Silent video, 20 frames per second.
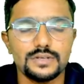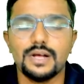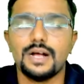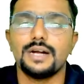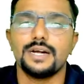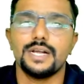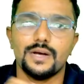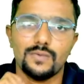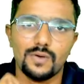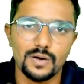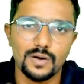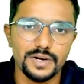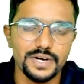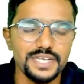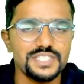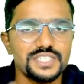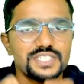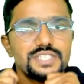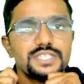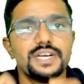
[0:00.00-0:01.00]
and have
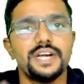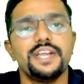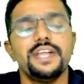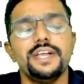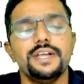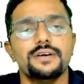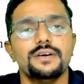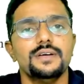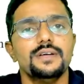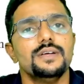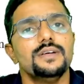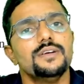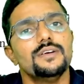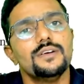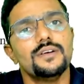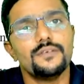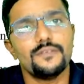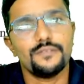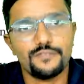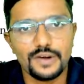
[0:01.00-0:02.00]
already studied
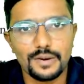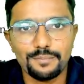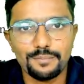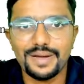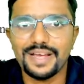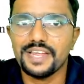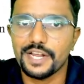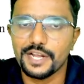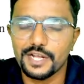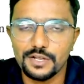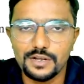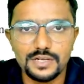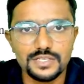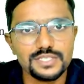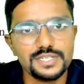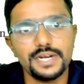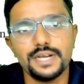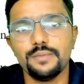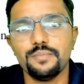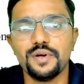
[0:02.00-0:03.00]
from my regular
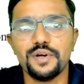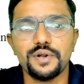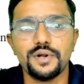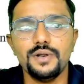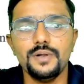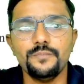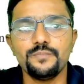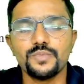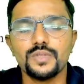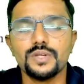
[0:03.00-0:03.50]
study material.